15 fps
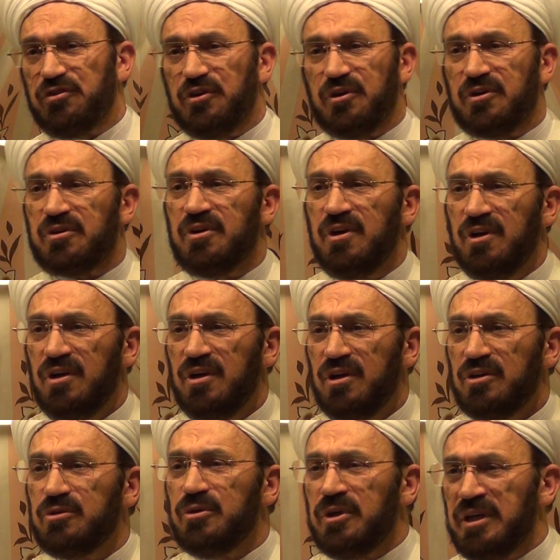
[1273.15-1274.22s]
for
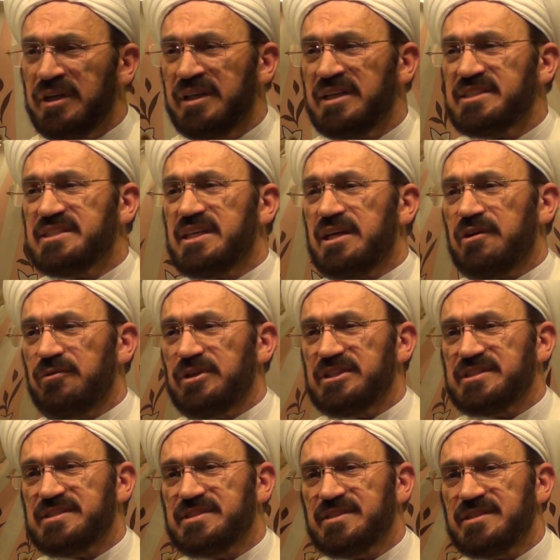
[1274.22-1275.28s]
doing the
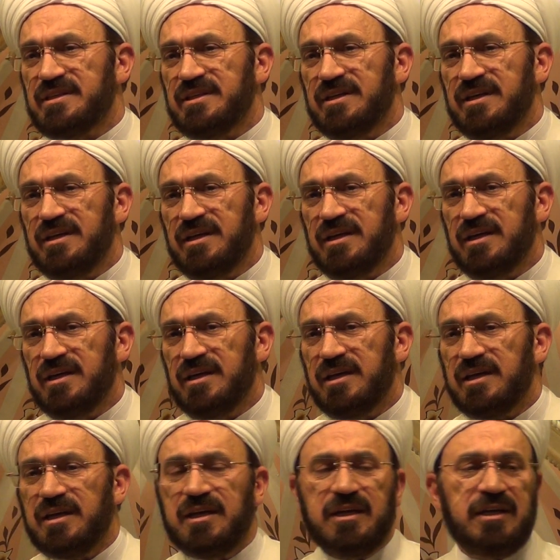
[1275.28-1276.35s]
service
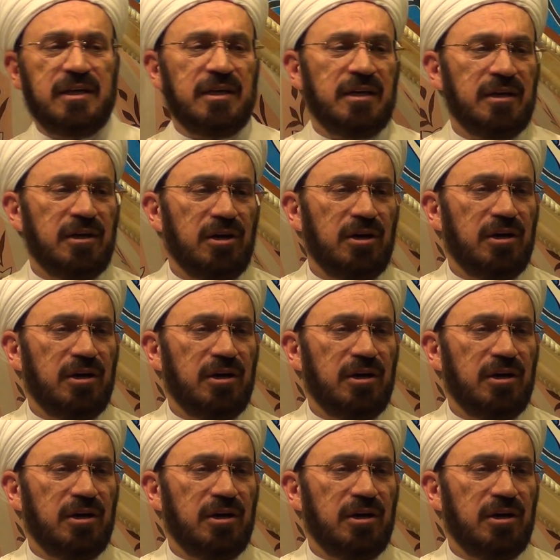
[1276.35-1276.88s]
in